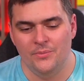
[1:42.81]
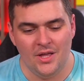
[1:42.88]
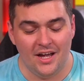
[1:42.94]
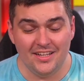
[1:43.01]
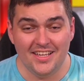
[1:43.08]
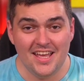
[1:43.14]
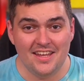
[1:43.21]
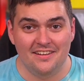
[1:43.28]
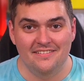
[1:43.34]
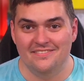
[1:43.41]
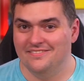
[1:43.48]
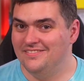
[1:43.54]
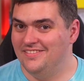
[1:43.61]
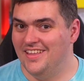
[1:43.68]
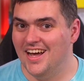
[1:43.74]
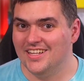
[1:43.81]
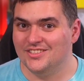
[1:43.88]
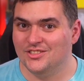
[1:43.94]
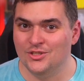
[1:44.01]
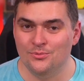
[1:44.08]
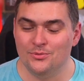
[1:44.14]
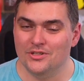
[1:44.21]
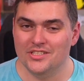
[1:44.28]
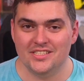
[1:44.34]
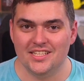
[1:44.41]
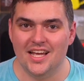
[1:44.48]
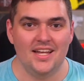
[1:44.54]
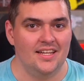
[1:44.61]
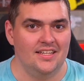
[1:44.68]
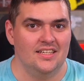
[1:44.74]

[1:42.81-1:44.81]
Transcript: Again, not super exciting.